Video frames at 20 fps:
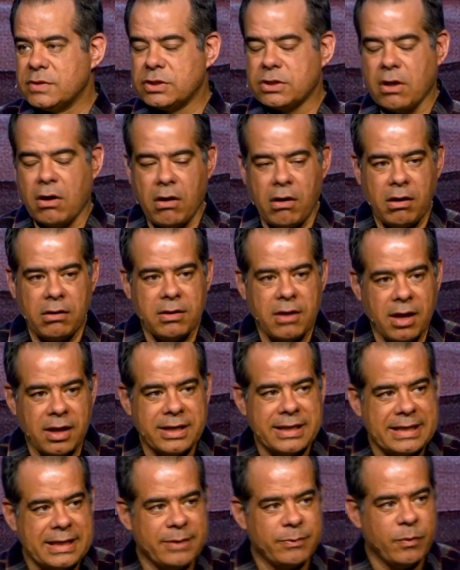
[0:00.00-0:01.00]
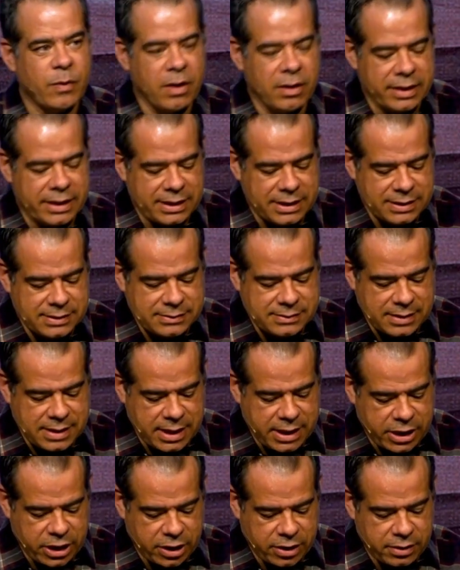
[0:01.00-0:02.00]
Call on him while he is
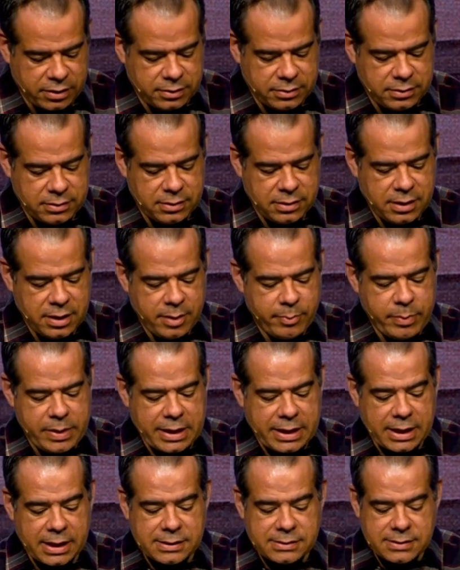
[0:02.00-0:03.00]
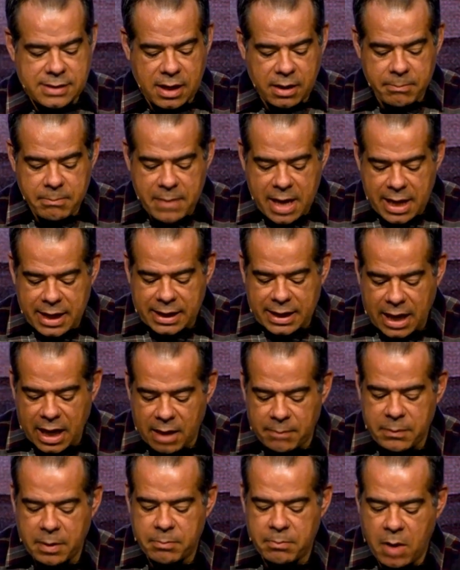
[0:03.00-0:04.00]
near, because there may
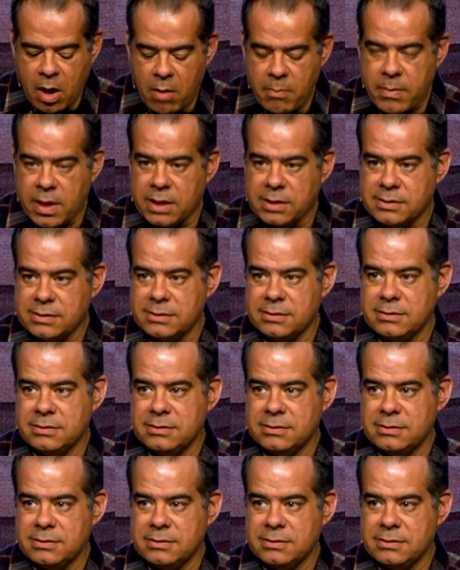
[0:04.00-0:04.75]
come a moment